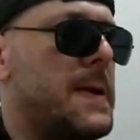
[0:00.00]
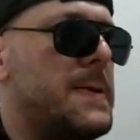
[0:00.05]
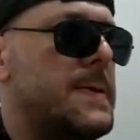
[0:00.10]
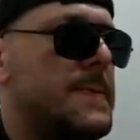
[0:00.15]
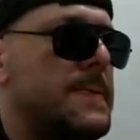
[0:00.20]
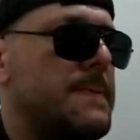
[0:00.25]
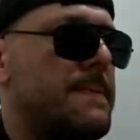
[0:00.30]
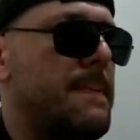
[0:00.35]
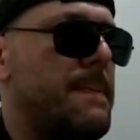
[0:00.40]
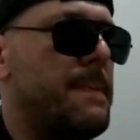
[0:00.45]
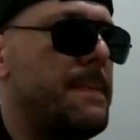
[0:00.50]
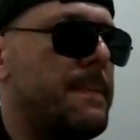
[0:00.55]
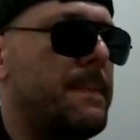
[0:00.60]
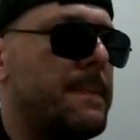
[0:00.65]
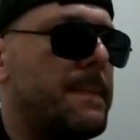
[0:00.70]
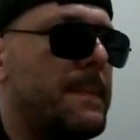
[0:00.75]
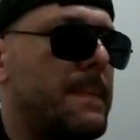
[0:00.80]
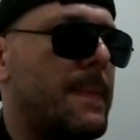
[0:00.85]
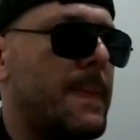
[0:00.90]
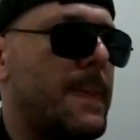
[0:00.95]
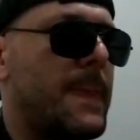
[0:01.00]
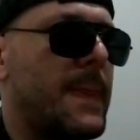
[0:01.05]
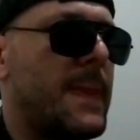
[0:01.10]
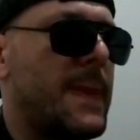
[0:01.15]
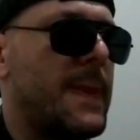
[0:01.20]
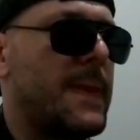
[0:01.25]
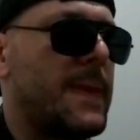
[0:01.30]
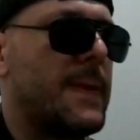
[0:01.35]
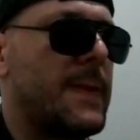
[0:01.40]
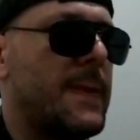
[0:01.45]
Um,
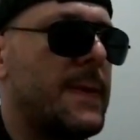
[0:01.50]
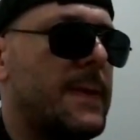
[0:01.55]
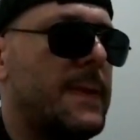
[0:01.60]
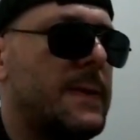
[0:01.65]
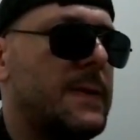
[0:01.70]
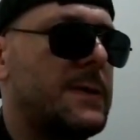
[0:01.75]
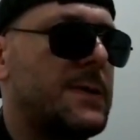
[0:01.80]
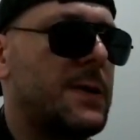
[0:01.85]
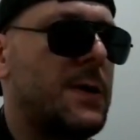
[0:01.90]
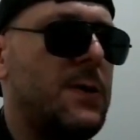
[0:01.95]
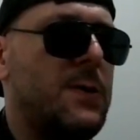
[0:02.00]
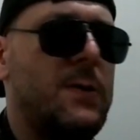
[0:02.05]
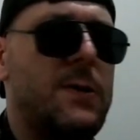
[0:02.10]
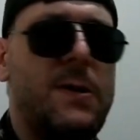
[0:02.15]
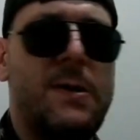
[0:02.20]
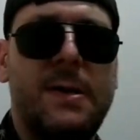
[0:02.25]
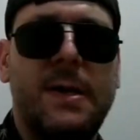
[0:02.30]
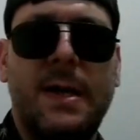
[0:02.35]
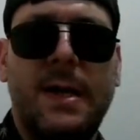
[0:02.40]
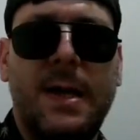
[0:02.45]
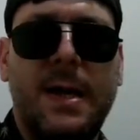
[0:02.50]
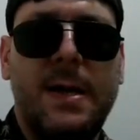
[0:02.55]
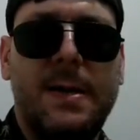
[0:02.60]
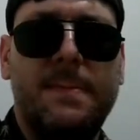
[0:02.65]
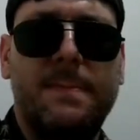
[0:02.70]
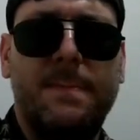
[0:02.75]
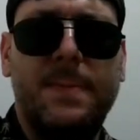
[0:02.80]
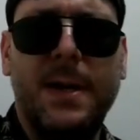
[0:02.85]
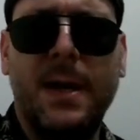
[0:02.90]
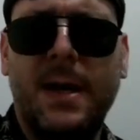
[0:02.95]
so,
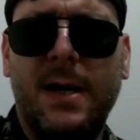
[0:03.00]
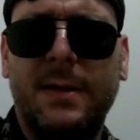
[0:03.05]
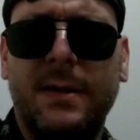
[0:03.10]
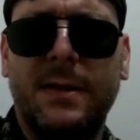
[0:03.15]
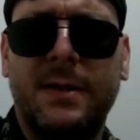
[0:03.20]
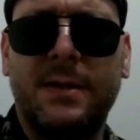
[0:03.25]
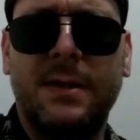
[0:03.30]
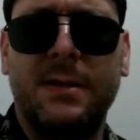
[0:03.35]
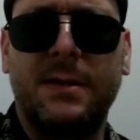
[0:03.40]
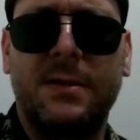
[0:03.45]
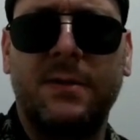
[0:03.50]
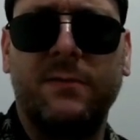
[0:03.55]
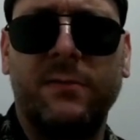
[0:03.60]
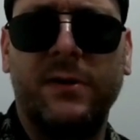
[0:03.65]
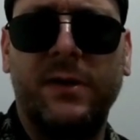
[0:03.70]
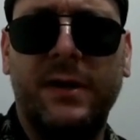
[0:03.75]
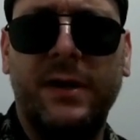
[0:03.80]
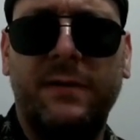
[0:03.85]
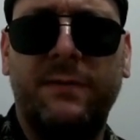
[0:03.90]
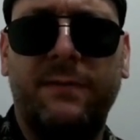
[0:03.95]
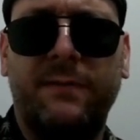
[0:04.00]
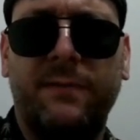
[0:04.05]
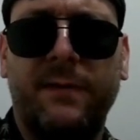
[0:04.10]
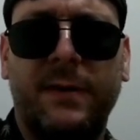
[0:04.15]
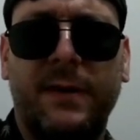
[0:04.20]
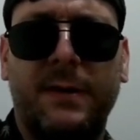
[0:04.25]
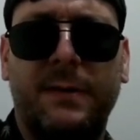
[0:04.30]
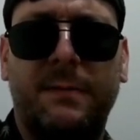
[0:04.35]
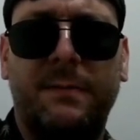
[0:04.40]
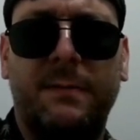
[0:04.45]
beyond the sense of relief,
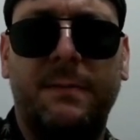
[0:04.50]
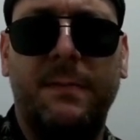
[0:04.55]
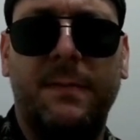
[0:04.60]
I